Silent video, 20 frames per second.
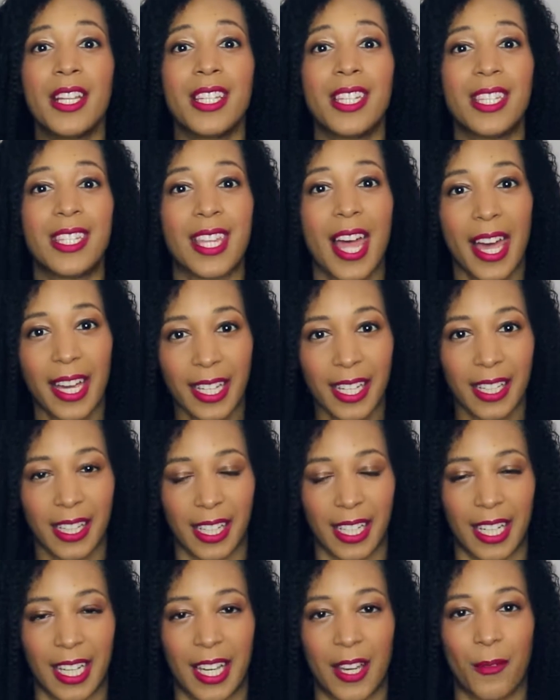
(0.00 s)

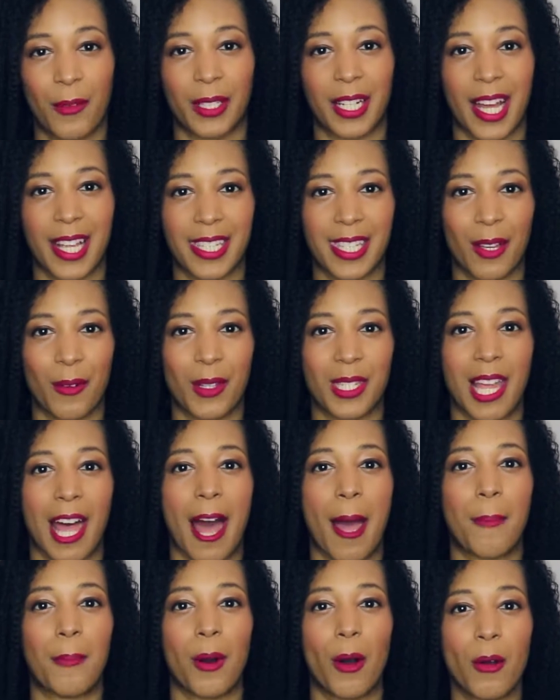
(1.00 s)
Secondly, what I did was
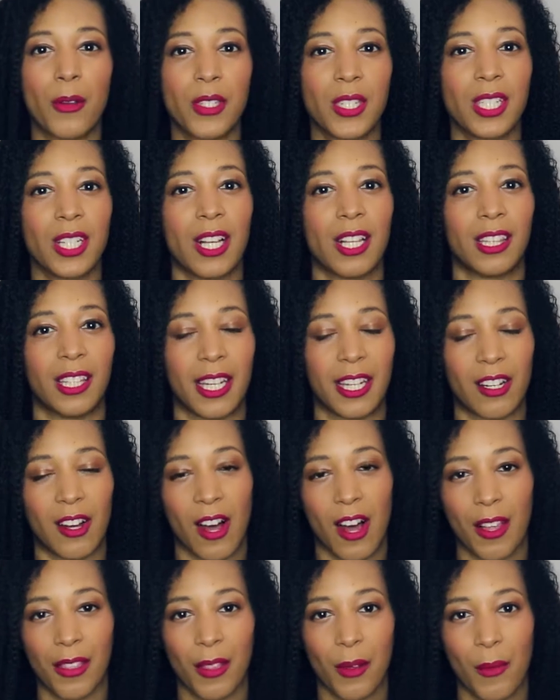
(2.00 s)
I posted a link
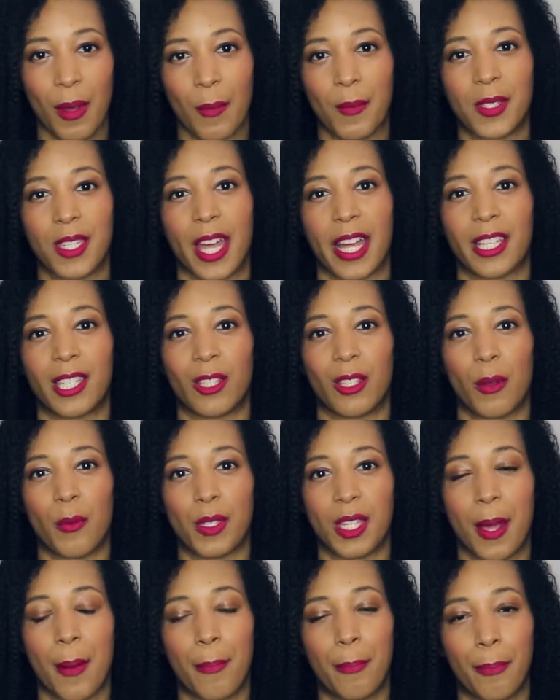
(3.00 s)
on the website. So there
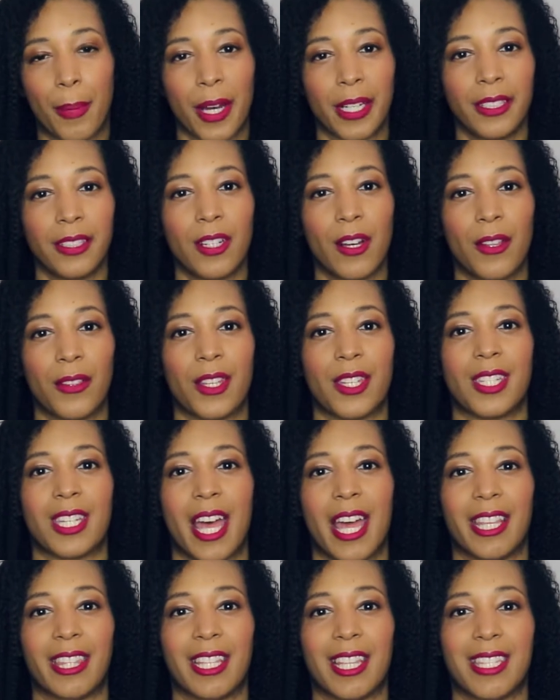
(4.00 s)
was a button on the
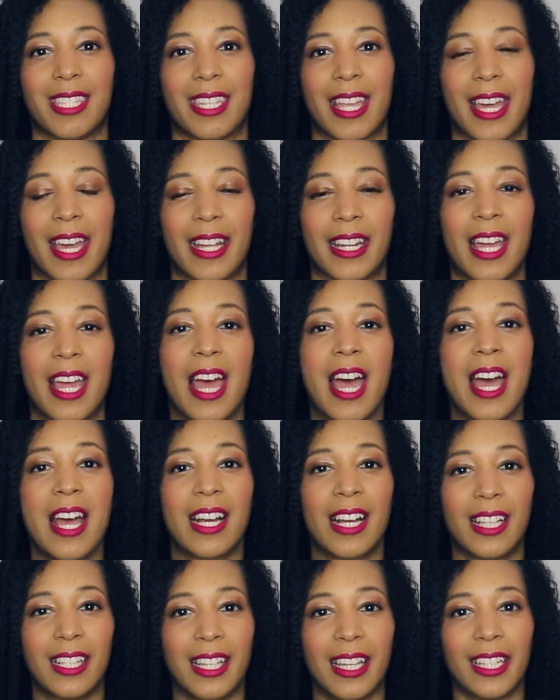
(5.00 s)
site that said,
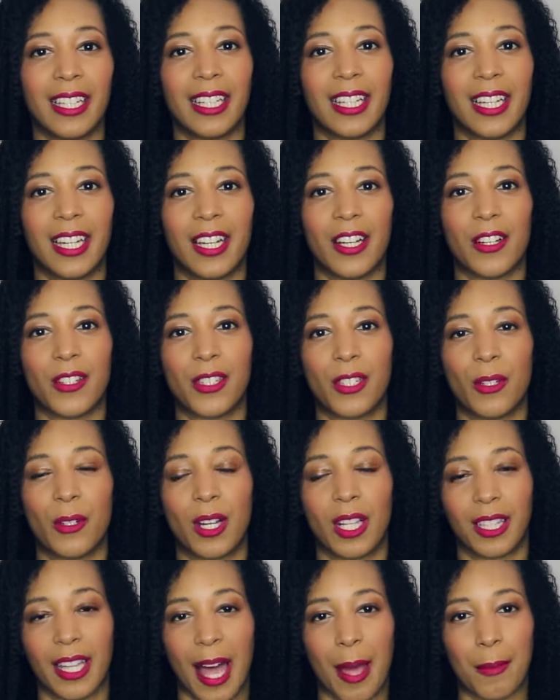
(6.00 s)
click here to
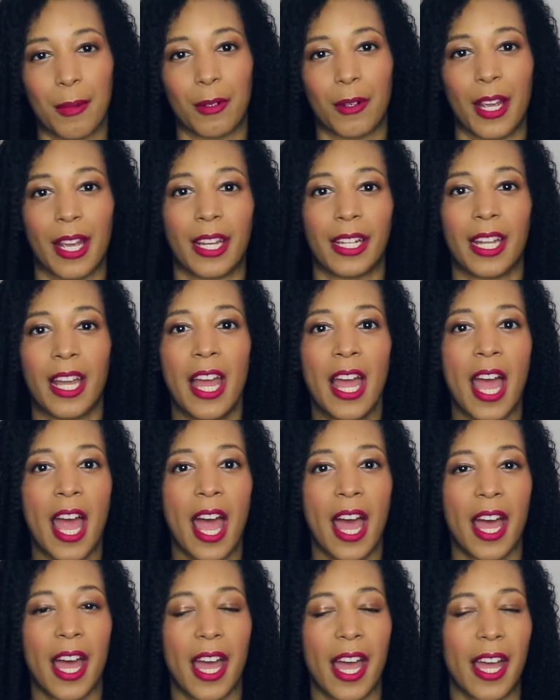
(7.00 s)
collaborate.
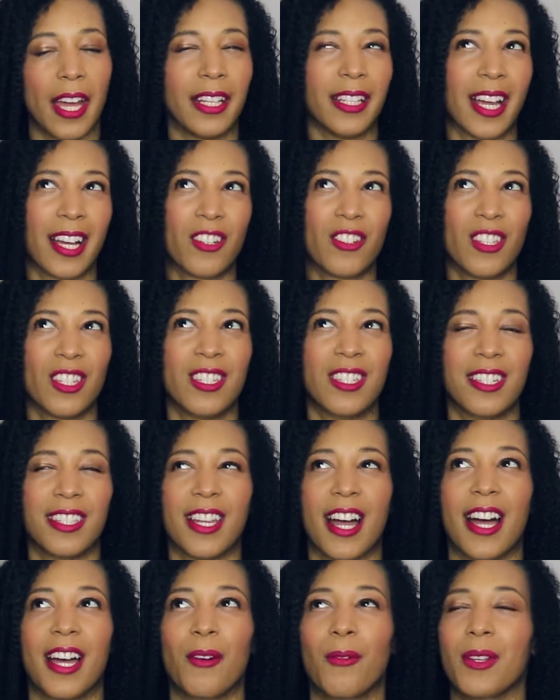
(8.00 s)
It actually did
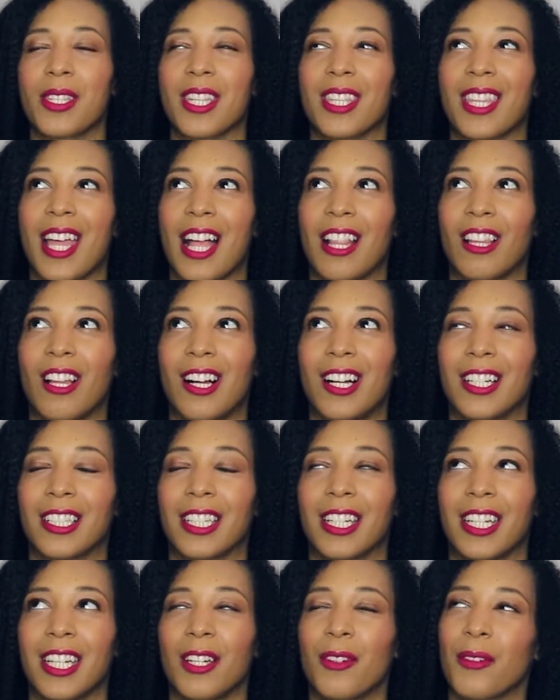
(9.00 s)
not, it wasn't that
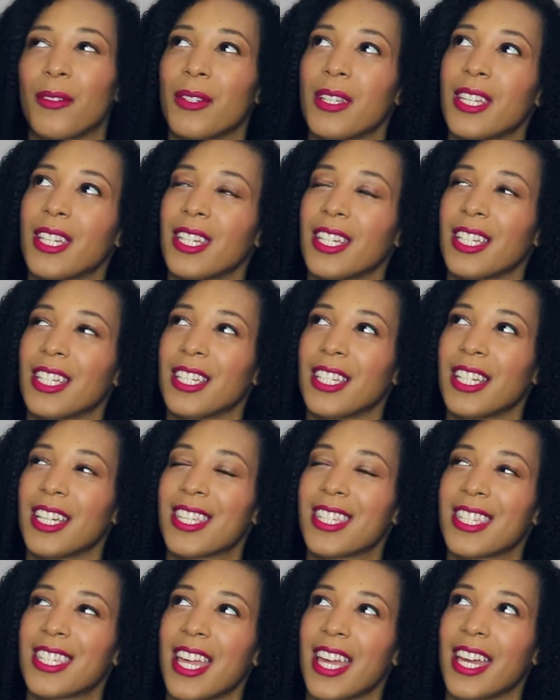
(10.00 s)
long.
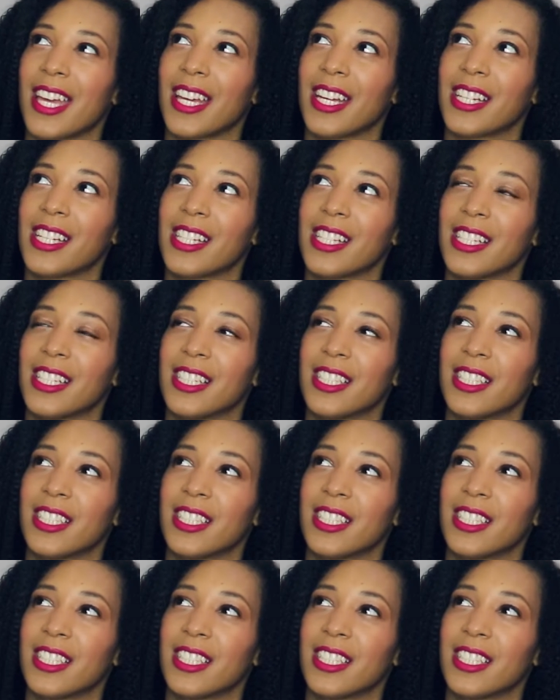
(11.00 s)
It said,